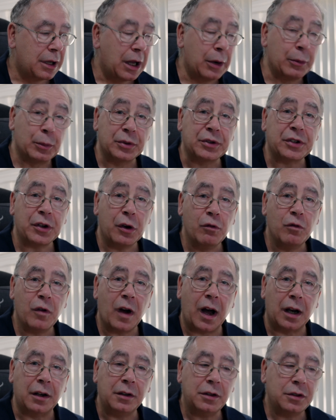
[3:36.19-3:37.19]
It will still
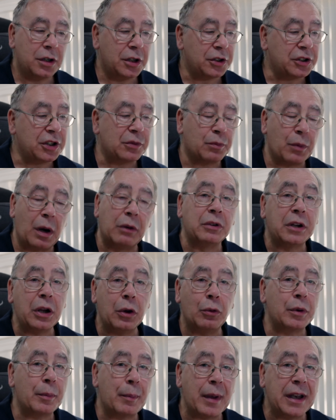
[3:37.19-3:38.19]
run, you just won't get
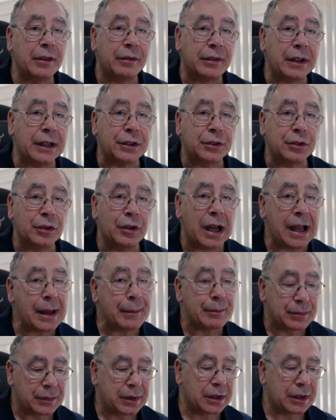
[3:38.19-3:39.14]
all the benefits, all right?